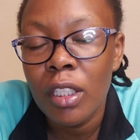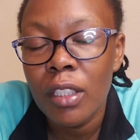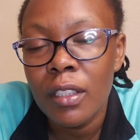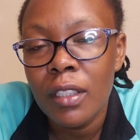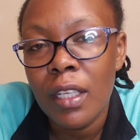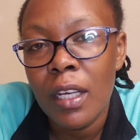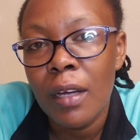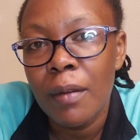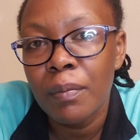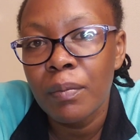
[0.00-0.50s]

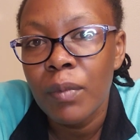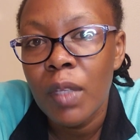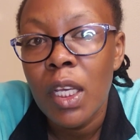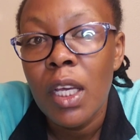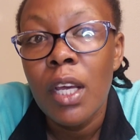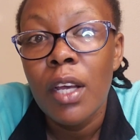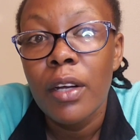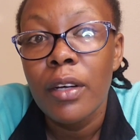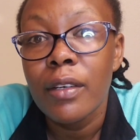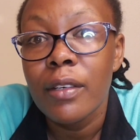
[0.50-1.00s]
exam
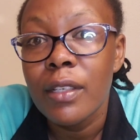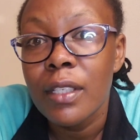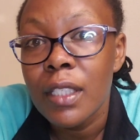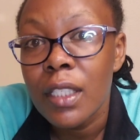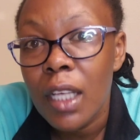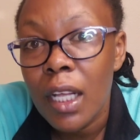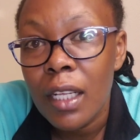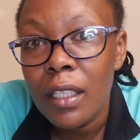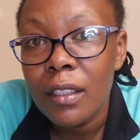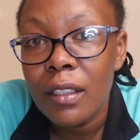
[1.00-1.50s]

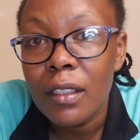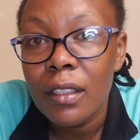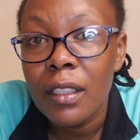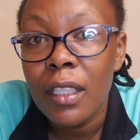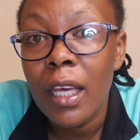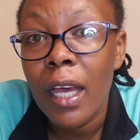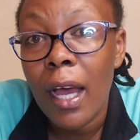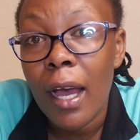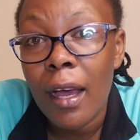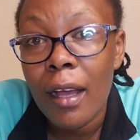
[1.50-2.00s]
results,
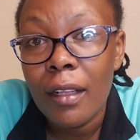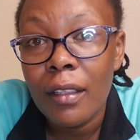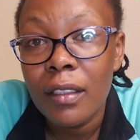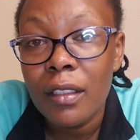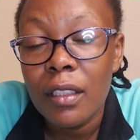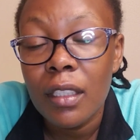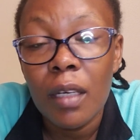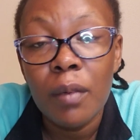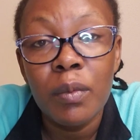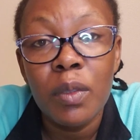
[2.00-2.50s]
the IELTS.
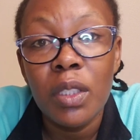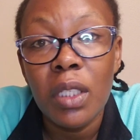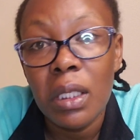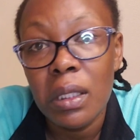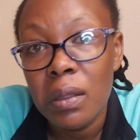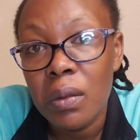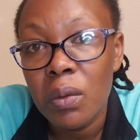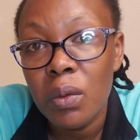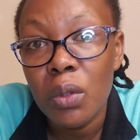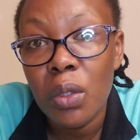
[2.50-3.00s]
Some
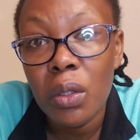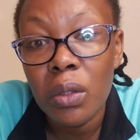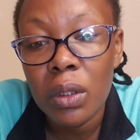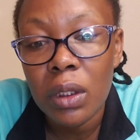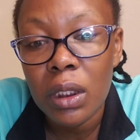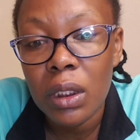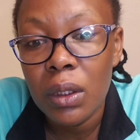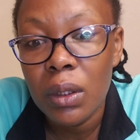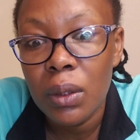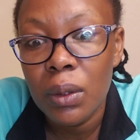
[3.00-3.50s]
states you
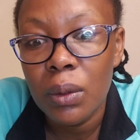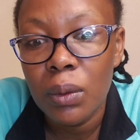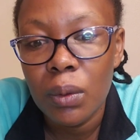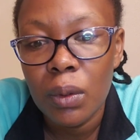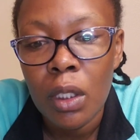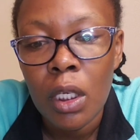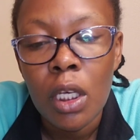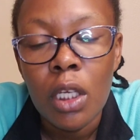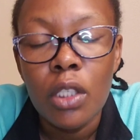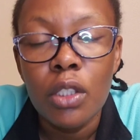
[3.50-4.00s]
don't need
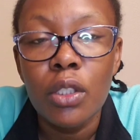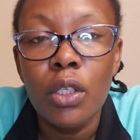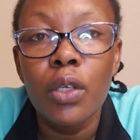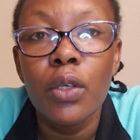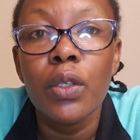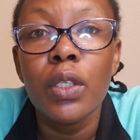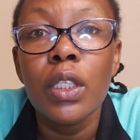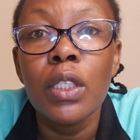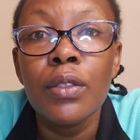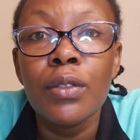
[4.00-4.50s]
to.
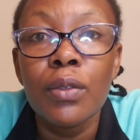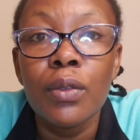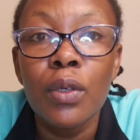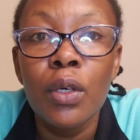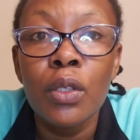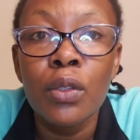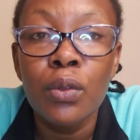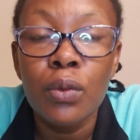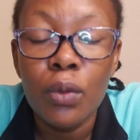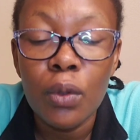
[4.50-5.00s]
So you need to
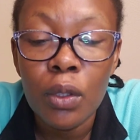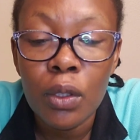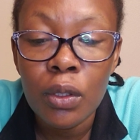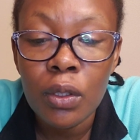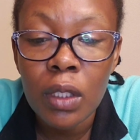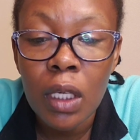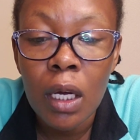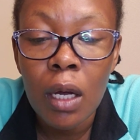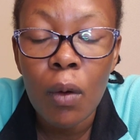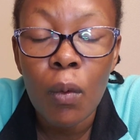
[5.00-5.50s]
go to
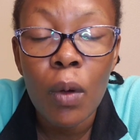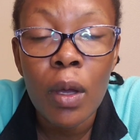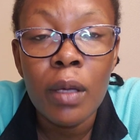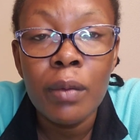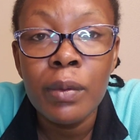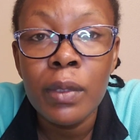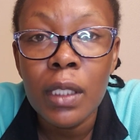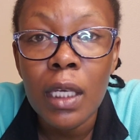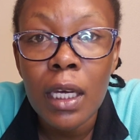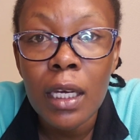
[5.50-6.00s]
those
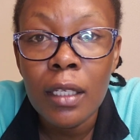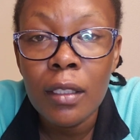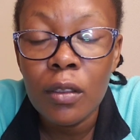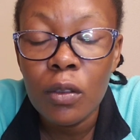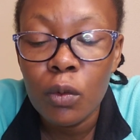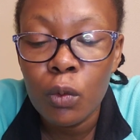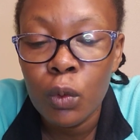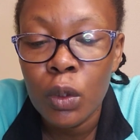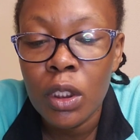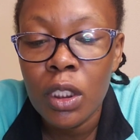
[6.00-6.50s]

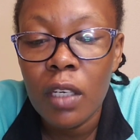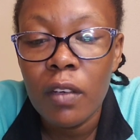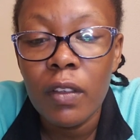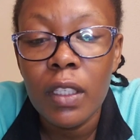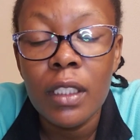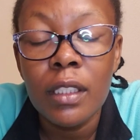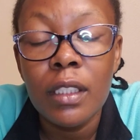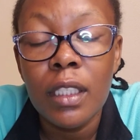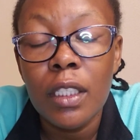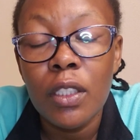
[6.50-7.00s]
websites,
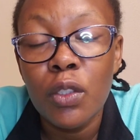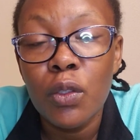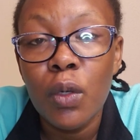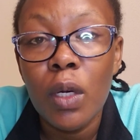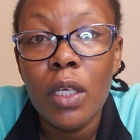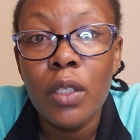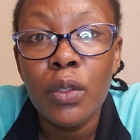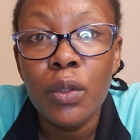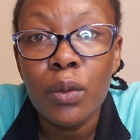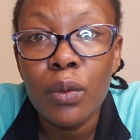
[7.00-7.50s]
whichever state
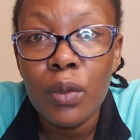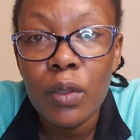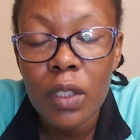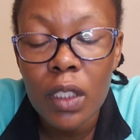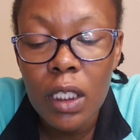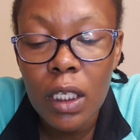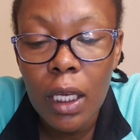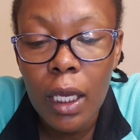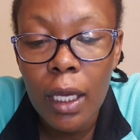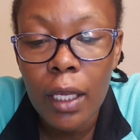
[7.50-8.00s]
you are
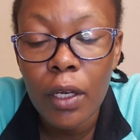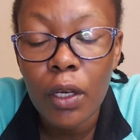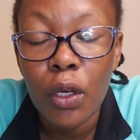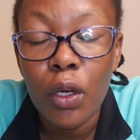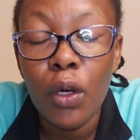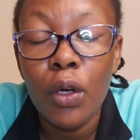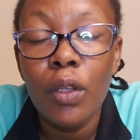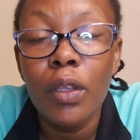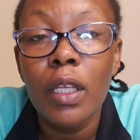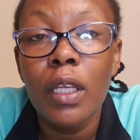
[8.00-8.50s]
choosing,
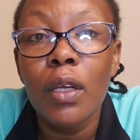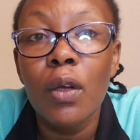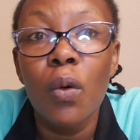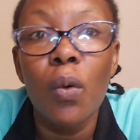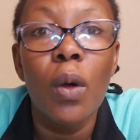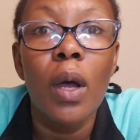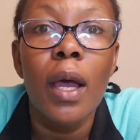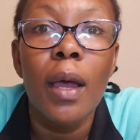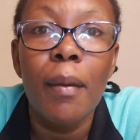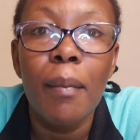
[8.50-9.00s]
and know the
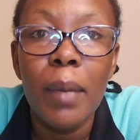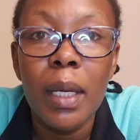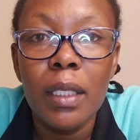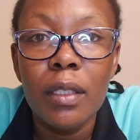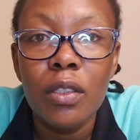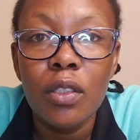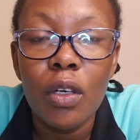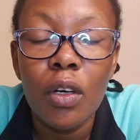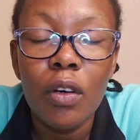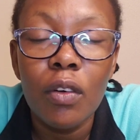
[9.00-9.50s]

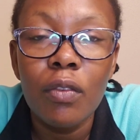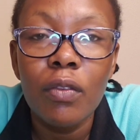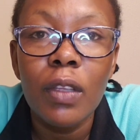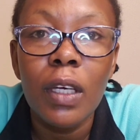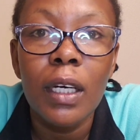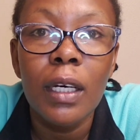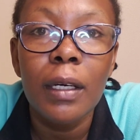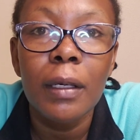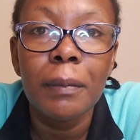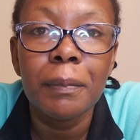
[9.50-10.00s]
requirement of
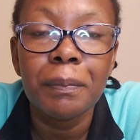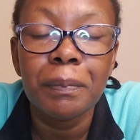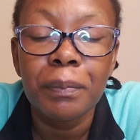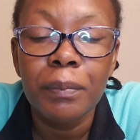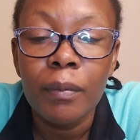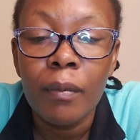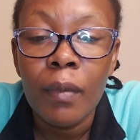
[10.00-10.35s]
the